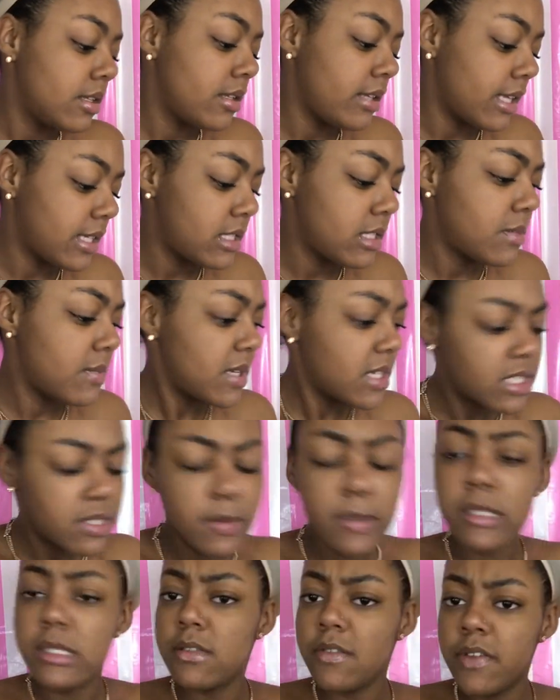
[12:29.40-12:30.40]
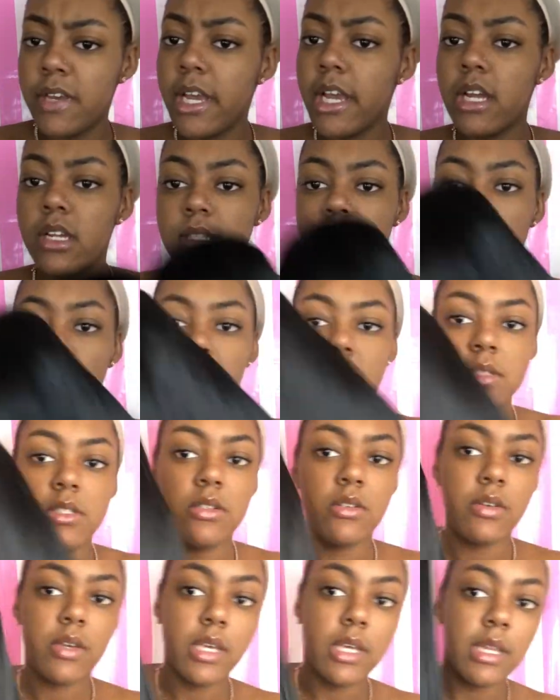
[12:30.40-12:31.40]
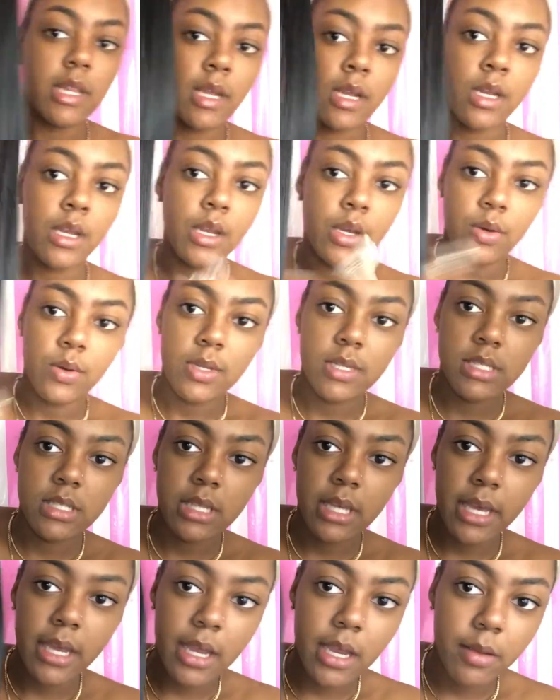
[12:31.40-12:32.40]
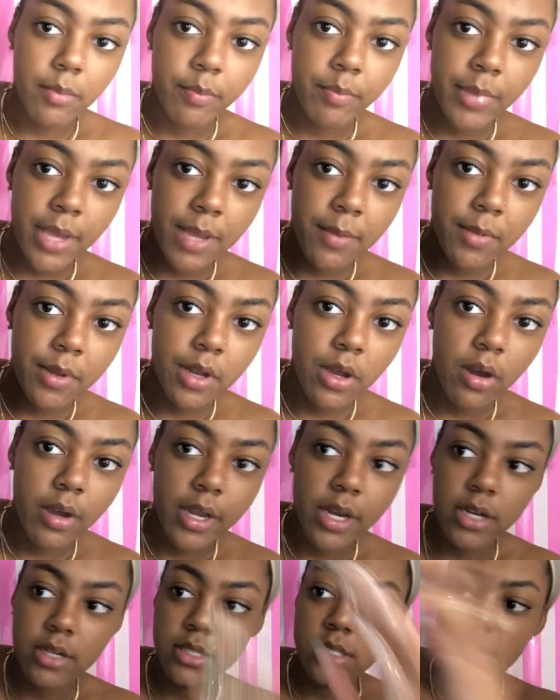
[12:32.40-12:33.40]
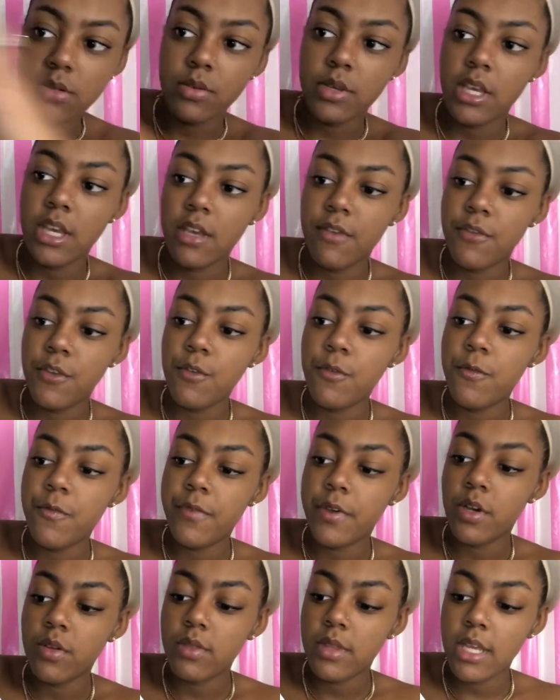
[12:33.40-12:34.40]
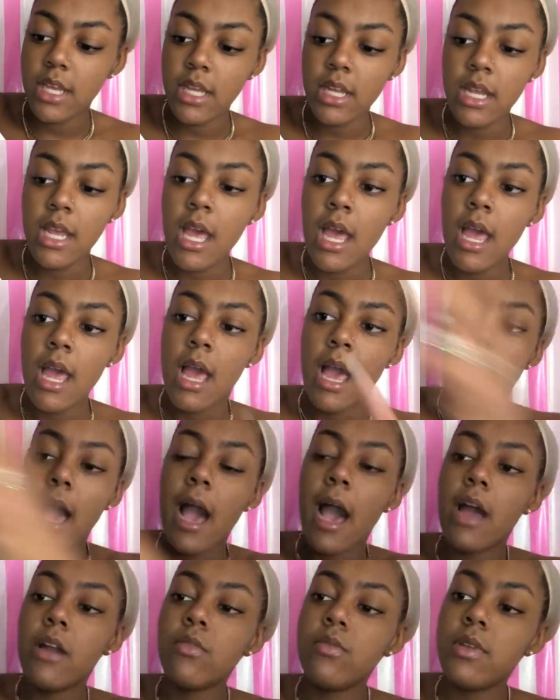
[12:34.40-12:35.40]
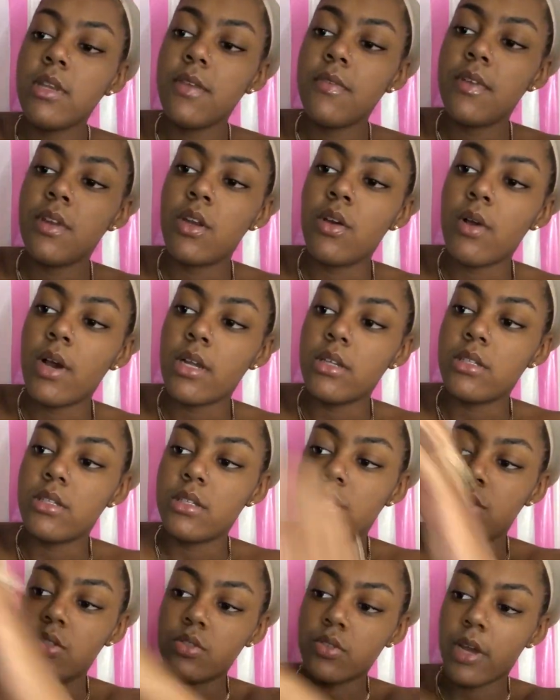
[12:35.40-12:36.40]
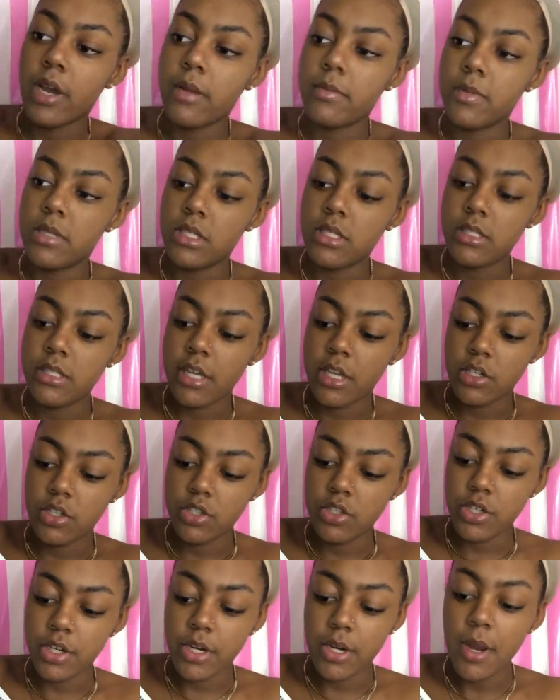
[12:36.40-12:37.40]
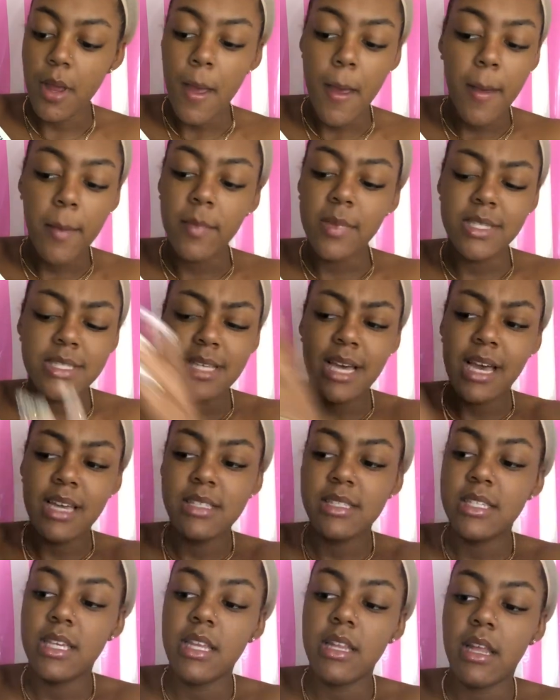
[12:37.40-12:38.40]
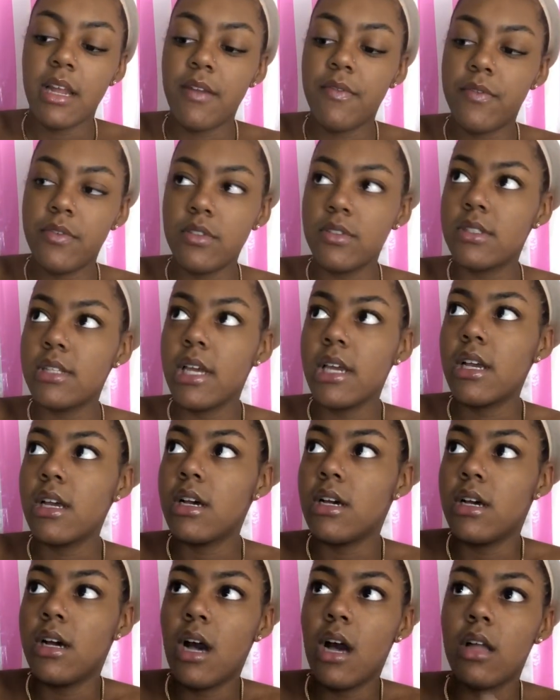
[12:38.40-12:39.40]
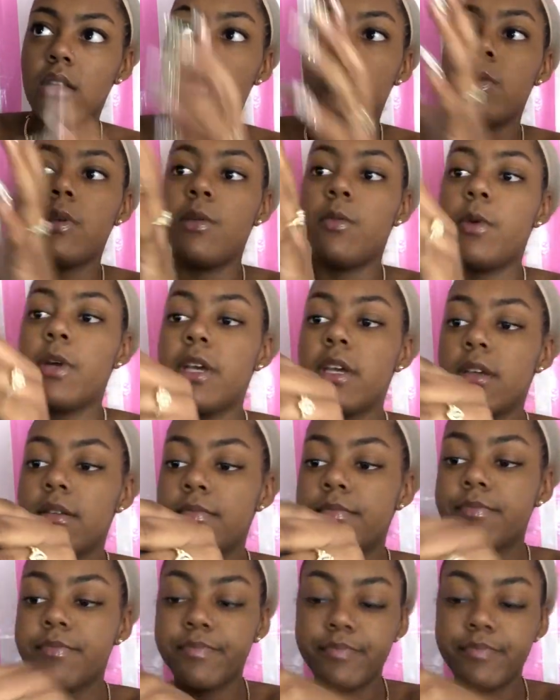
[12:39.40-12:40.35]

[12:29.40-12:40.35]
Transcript: That's some expensive hair type silky. Like, no, it's like baby doll hair silky. If you felt it, I don't even know how to describe this texture besides saying that it feels like a Halloween wig.